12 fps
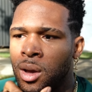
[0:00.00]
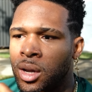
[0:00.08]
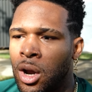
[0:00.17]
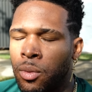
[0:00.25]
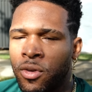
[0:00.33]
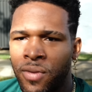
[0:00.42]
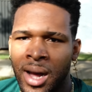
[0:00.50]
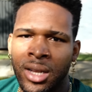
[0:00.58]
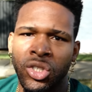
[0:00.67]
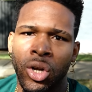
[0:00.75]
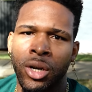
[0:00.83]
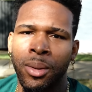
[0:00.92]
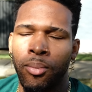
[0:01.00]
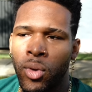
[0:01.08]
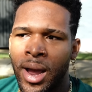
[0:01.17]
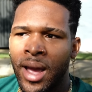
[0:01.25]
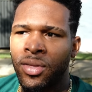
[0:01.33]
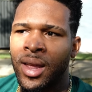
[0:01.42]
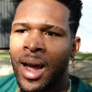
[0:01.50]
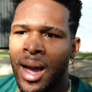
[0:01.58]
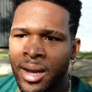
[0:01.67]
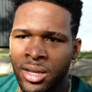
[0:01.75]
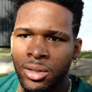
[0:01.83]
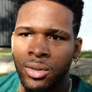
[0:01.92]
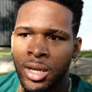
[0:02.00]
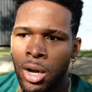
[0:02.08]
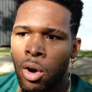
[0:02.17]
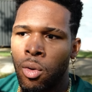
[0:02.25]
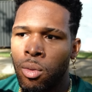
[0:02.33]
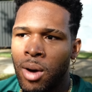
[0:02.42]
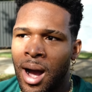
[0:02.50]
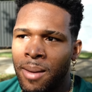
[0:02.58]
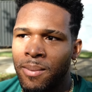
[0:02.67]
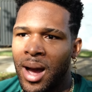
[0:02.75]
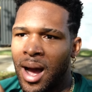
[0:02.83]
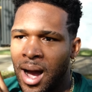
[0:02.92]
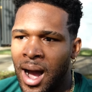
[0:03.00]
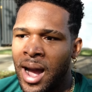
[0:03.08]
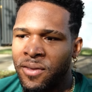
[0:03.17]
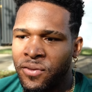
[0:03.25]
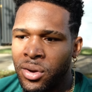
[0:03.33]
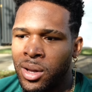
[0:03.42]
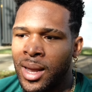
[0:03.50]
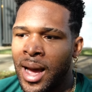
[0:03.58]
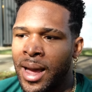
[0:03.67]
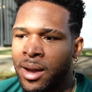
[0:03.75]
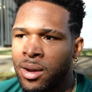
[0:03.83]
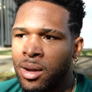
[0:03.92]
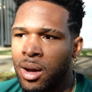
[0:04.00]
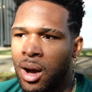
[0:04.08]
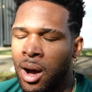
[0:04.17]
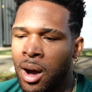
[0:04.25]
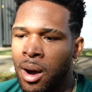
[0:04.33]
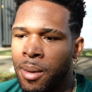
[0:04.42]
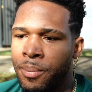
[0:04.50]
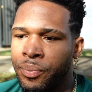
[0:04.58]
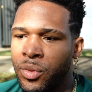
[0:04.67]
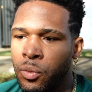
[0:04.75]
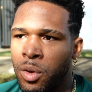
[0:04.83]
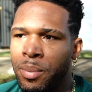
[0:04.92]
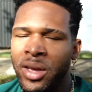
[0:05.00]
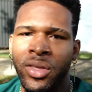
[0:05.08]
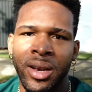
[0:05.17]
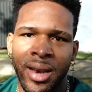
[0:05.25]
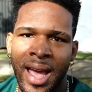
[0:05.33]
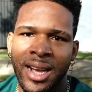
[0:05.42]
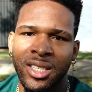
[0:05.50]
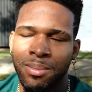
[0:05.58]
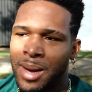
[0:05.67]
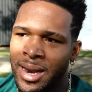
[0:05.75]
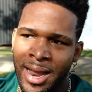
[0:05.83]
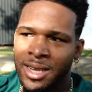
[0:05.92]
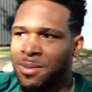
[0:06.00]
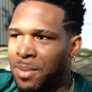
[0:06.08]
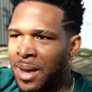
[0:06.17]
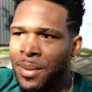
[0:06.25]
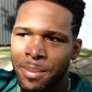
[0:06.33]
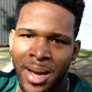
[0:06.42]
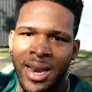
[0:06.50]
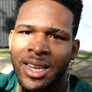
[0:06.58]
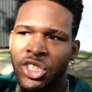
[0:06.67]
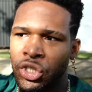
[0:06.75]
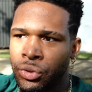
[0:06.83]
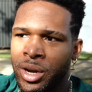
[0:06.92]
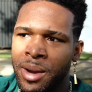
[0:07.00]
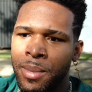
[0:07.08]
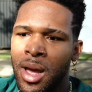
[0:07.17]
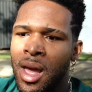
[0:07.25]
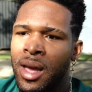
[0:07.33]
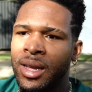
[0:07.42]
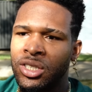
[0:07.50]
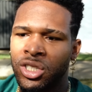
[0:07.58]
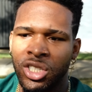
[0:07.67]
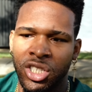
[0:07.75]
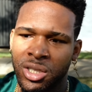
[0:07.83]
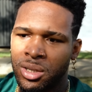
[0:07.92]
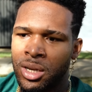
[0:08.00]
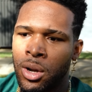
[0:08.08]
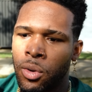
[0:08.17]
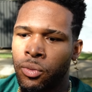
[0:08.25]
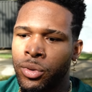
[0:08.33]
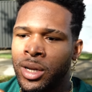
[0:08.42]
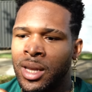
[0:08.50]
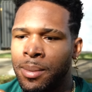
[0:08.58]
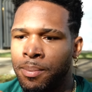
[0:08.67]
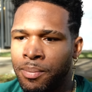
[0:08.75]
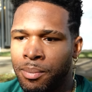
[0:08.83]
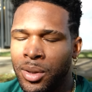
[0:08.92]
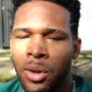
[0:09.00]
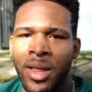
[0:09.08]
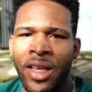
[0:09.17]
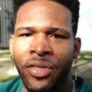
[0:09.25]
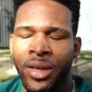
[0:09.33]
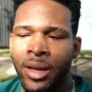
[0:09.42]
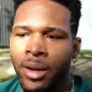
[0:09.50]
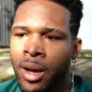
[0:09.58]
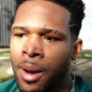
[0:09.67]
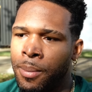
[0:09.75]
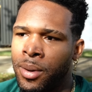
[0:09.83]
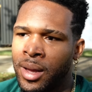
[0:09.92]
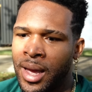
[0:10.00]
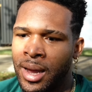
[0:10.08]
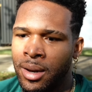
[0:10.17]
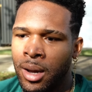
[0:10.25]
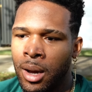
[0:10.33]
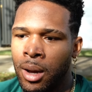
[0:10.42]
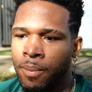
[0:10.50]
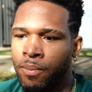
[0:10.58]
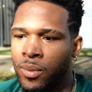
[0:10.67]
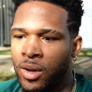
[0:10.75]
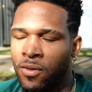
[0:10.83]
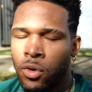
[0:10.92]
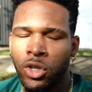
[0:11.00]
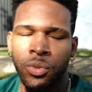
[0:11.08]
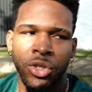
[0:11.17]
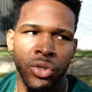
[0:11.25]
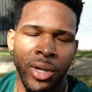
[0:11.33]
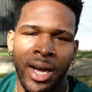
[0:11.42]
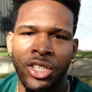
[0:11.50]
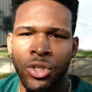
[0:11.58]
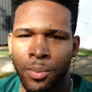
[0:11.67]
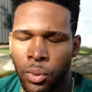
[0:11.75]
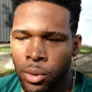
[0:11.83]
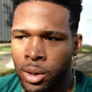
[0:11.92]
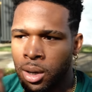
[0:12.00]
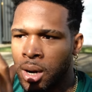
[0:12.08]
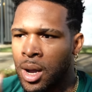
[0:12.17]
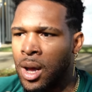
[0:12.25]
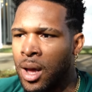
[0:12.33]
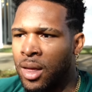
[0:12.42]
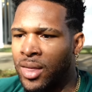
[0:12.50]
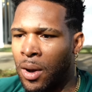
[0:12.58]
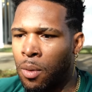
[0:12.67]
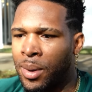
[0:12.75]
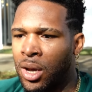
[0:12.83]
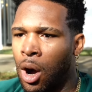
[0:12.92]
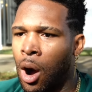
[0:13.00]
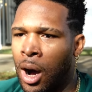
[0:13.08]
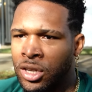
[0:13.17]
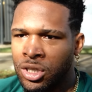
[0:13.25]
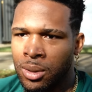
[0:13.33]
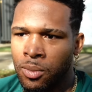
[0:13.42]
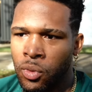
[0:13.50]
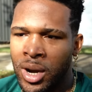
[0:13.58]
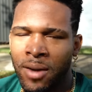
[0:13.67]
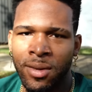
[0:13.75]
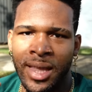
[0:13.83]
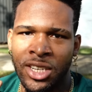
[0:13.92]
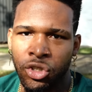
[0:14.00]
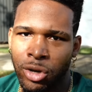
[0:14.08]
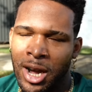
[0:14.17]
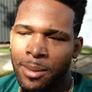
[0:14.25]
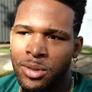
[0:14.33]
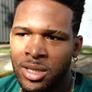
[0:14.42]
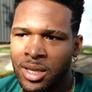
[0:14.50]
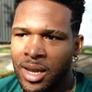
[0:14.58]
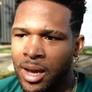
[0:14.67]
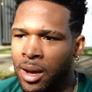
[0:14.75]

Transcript: you know, we're finally starting a brand that I can, you know, I feel like would be the next, my next baby, my next dream is to just, you know, really blow that thing up. And, of course, with you guys' support, that will be awesome whenever that drops.